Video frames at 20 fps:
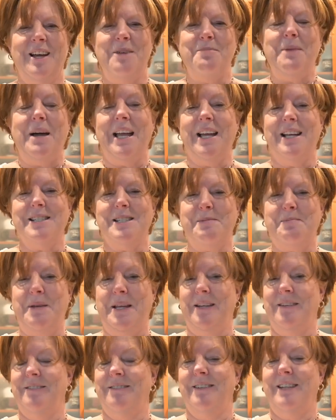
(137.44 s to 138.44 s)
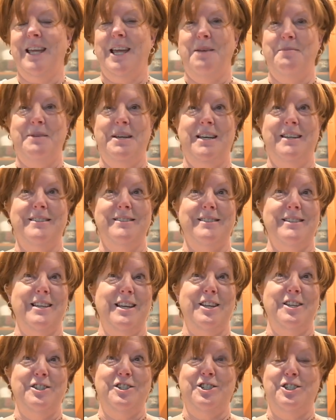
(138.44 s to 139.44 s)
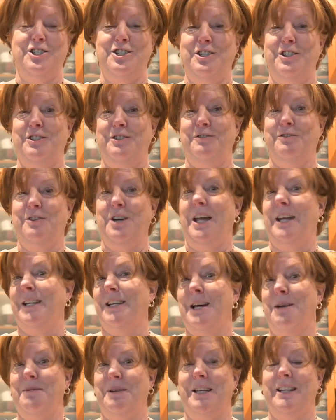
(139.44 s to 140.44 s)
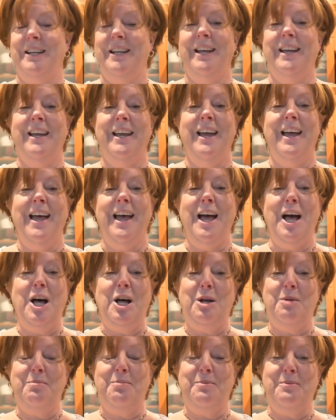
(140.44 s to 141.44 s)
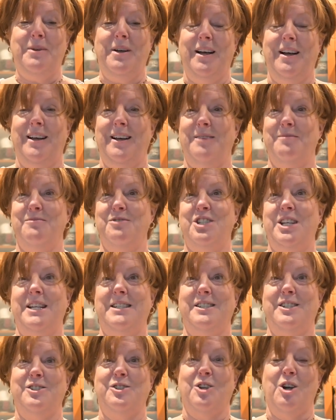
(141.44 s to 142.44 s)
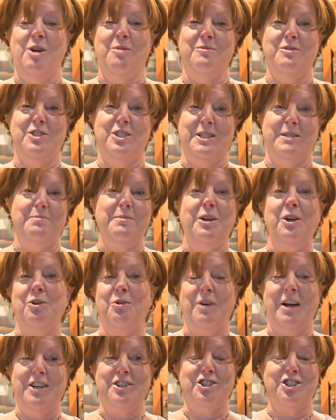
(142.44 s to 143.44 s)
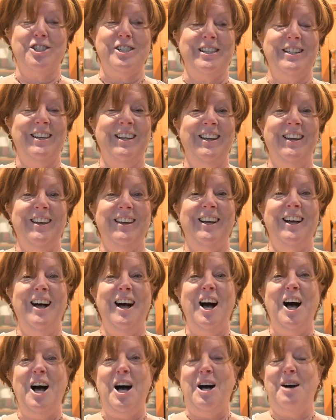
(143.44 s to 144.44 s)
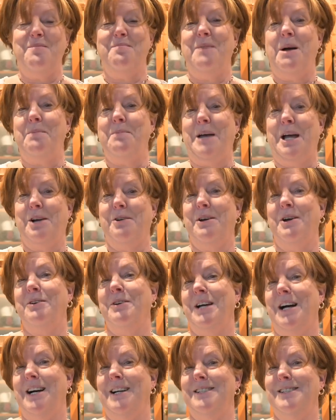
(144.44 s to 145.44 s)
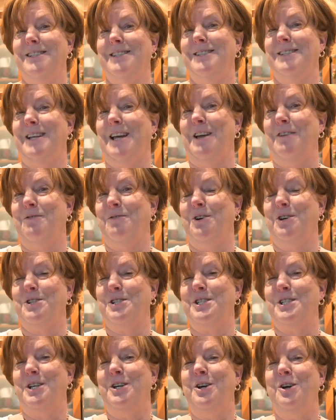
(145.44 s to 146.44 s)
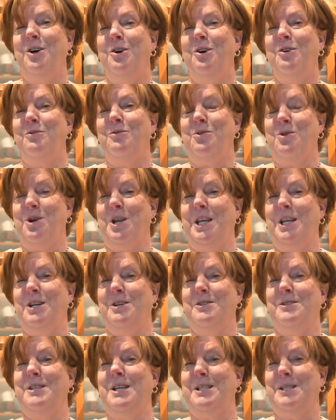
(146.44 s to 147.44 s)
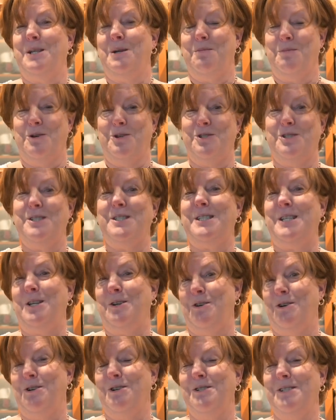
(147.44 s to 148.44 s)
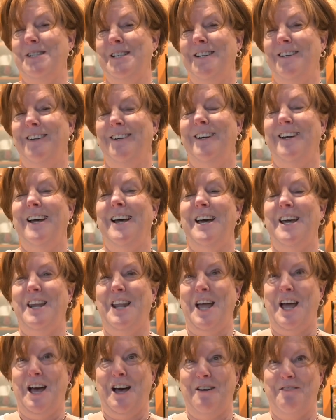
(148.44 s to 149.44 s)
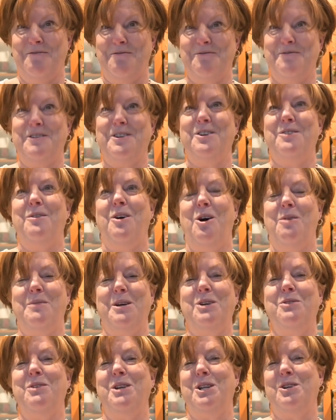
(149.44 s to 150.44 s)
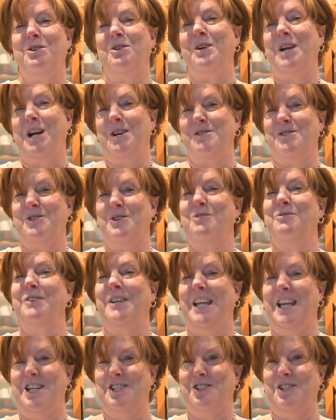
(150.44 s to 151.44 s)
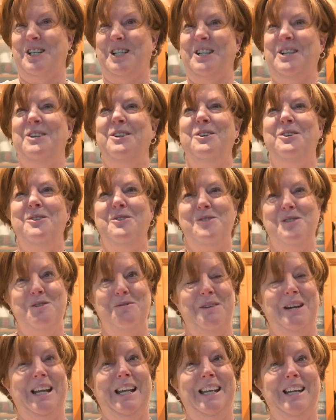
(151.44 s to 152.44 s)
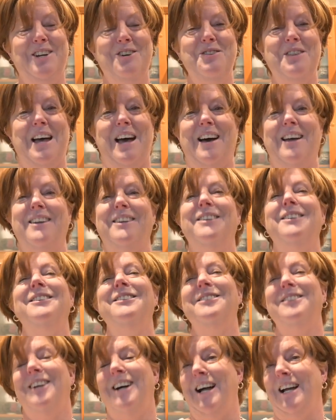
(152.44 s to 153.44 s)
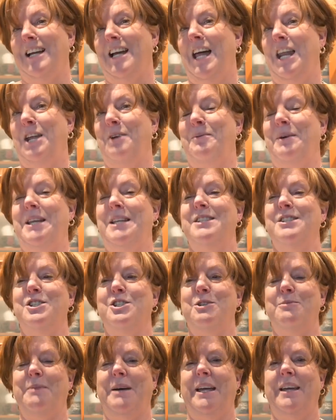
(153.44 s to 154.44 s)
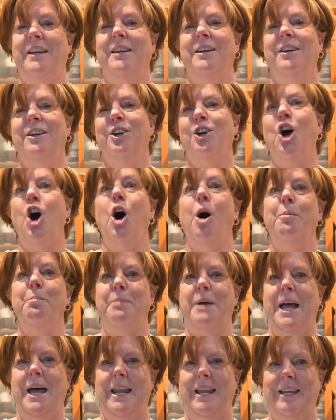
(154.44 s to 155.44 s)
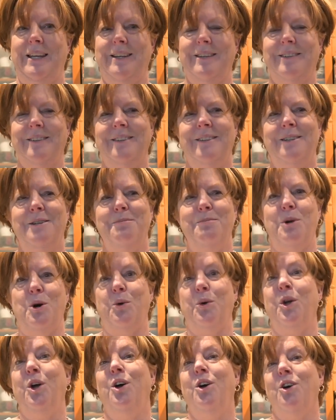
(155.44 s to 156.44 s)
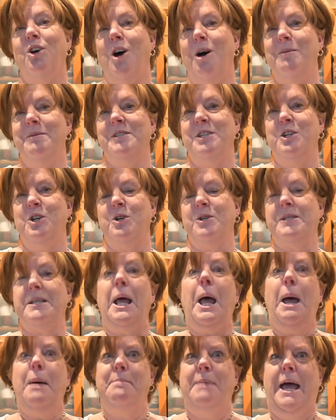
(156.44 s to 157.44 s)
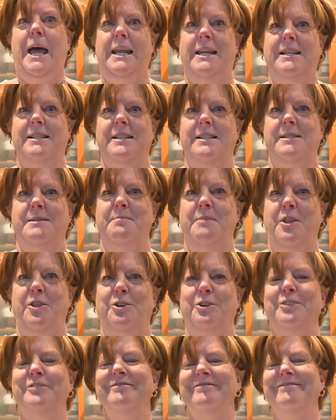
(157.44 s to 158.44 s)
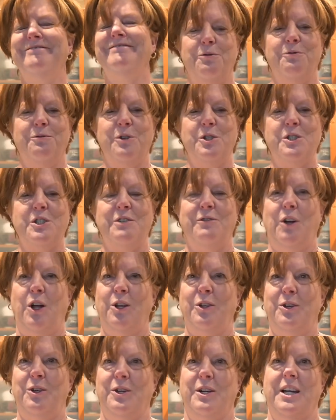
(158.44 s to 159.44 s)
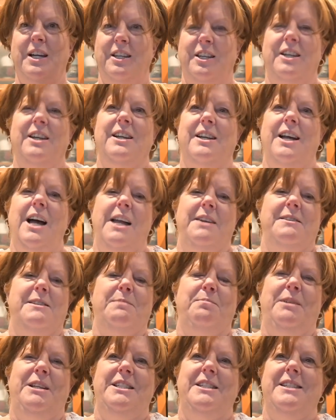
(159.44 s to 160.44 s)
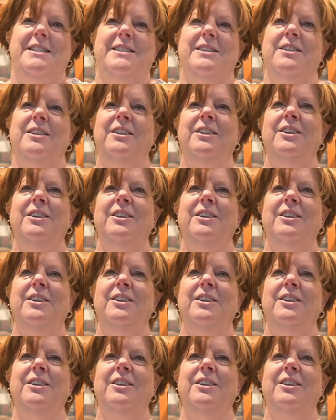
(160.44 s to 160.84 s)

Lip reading: My husband came in and said, you've got to come and help. Chase's arm has just been crushed. My background, guys, is I've worked 40 years as an emergency nurse and have all my critical care certification. So when I hear that, I kind of went into my calm panic mode. Calm as a nurse, panic doesn't matter. First of all, you kind of splint his